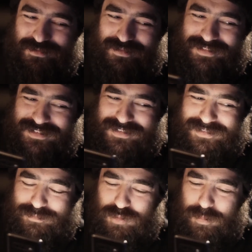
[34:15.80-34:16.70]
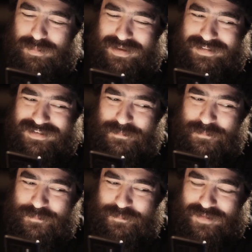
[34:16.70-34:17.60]
It's prop light.
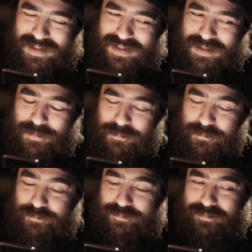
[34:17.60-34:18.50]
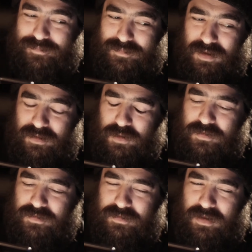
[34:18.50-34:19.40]
I
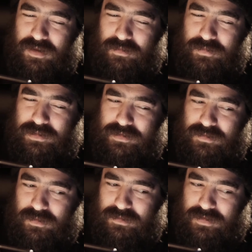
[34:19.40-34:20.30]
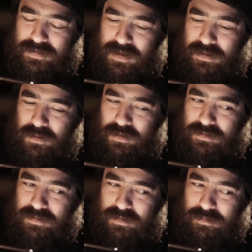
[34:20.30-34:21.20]
noticed Ridley Scott does that a lot.
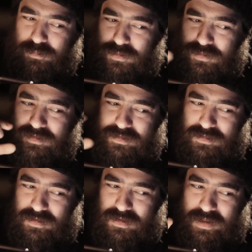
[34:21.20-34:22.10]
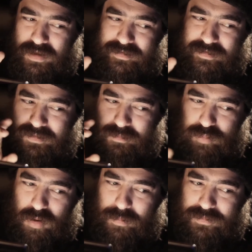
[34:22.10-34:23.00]
He puts lights in the
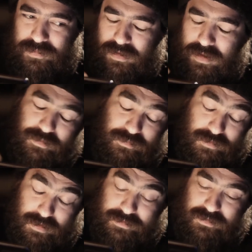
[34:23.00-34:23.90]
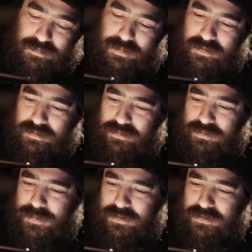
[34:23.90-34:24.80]
props, and other directors, but
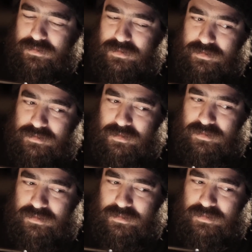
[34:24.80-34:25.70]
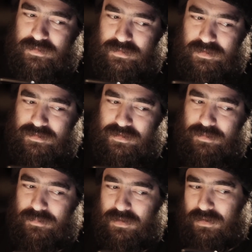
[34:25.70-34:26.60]
especially Ridley Scott, noticed he does that.
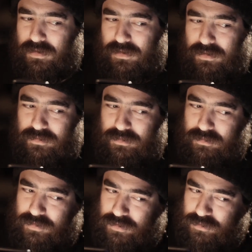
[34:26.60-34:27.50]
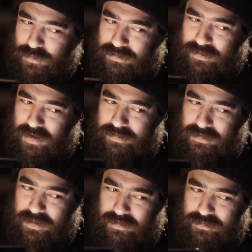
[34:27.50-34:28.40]
It's a very good way to hide a light.